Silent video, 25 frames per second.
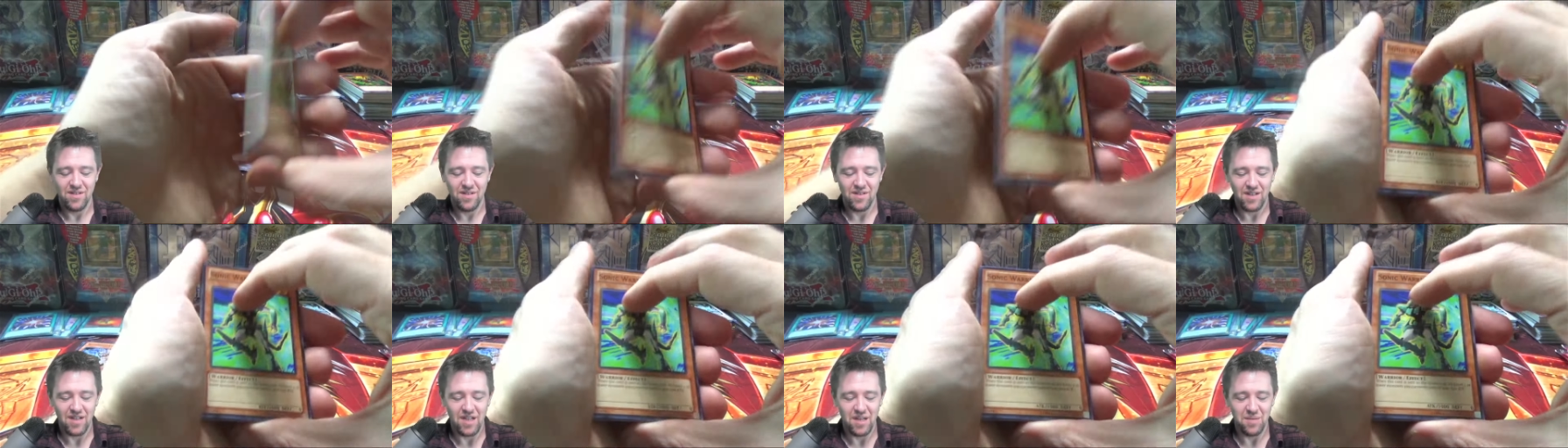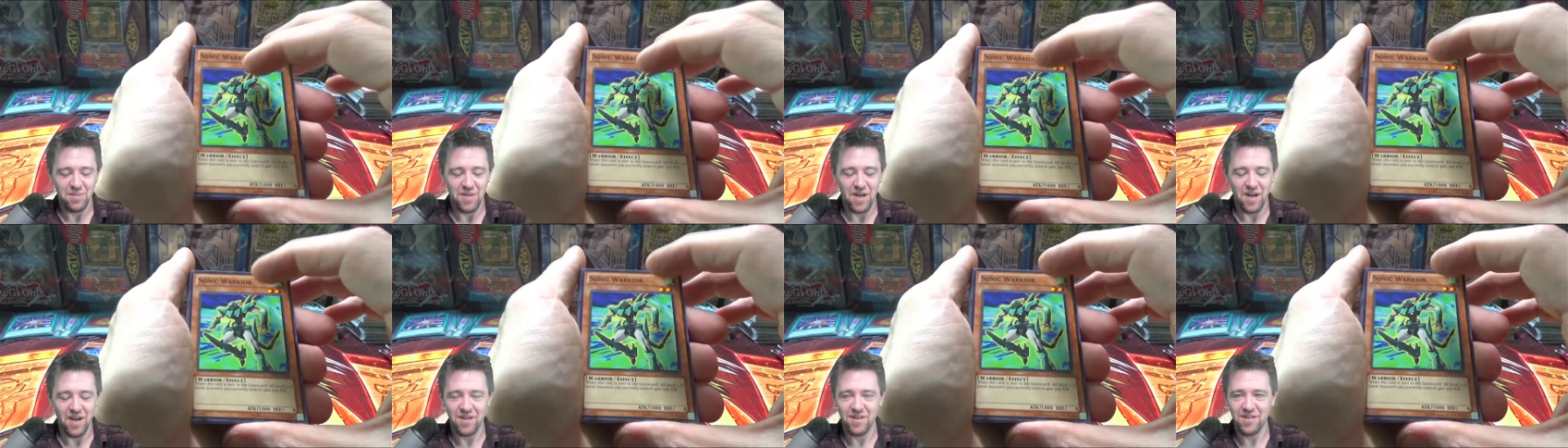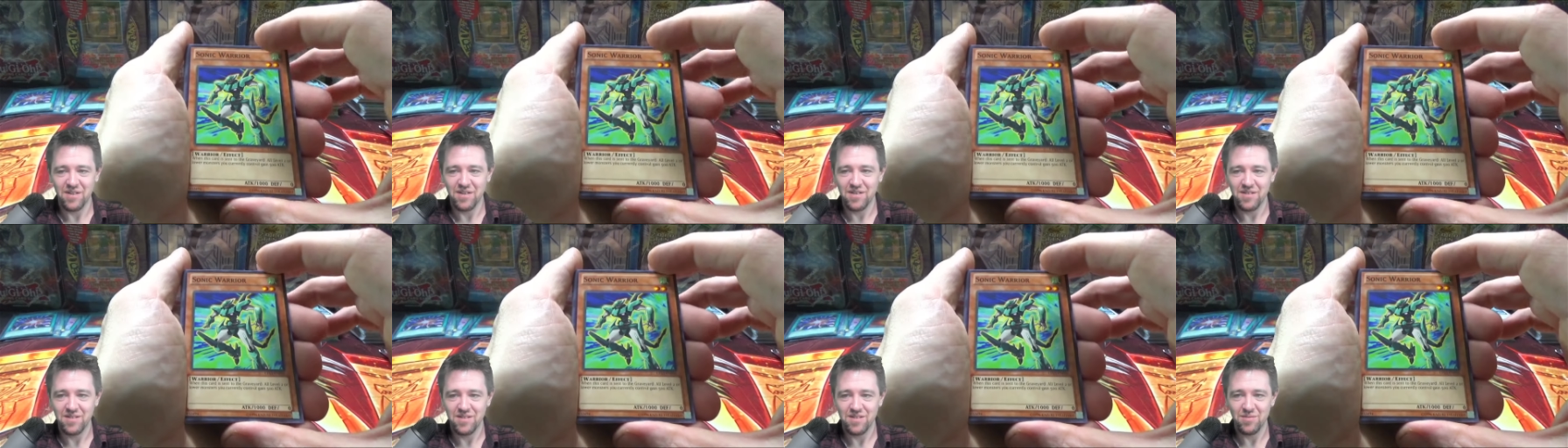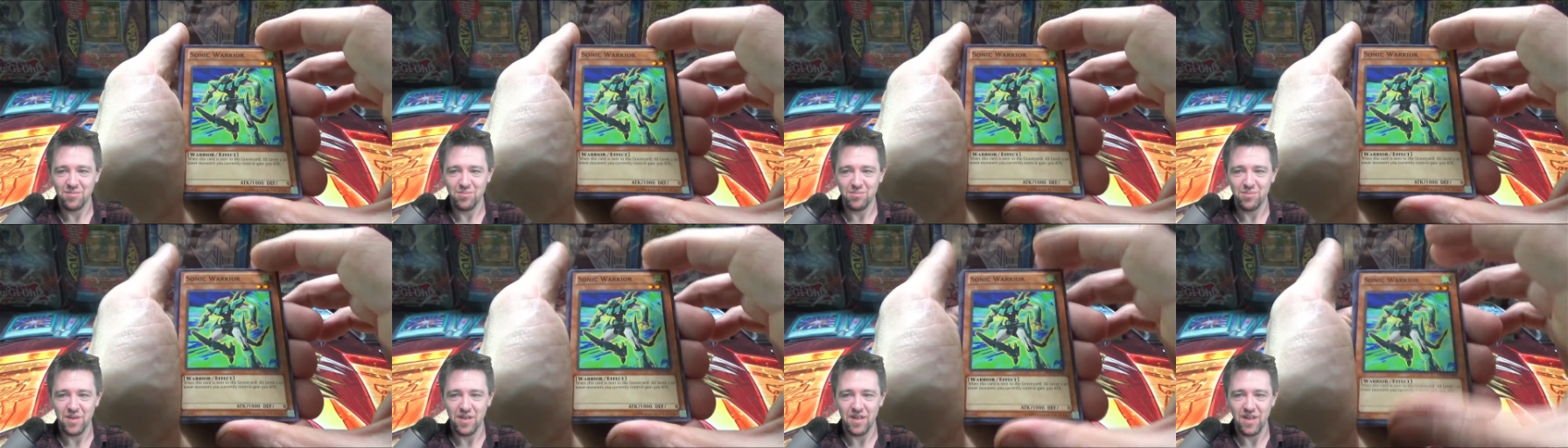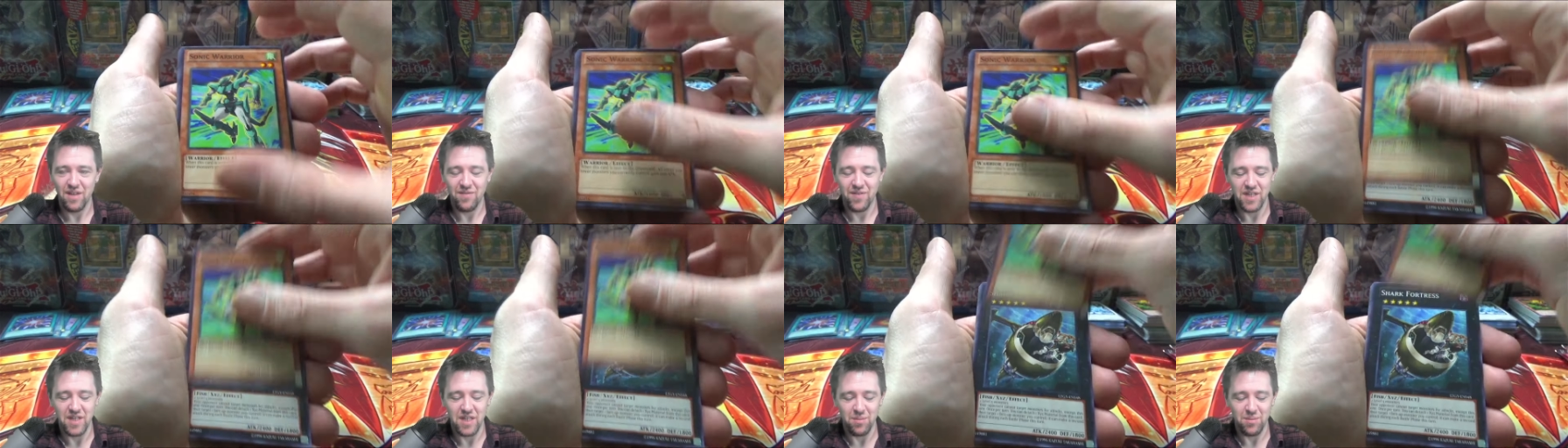Come on, be
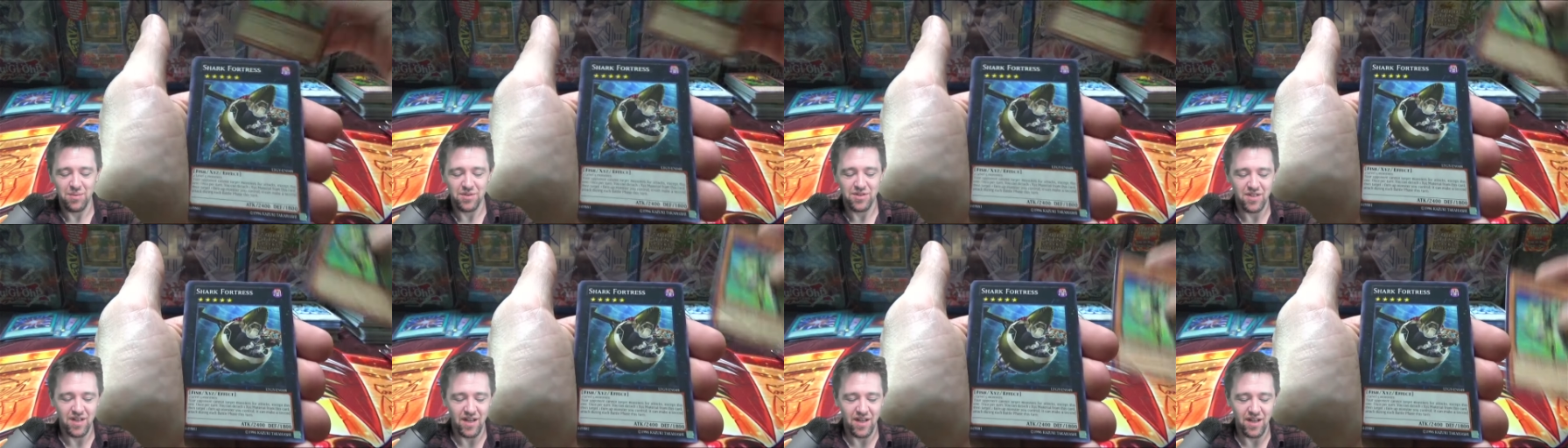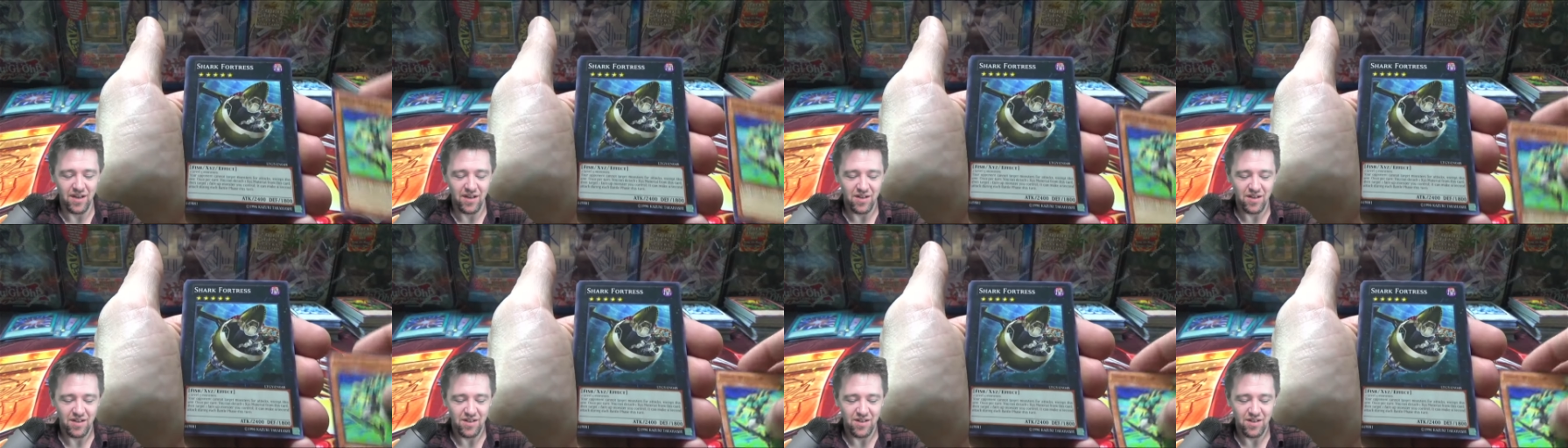that 50%.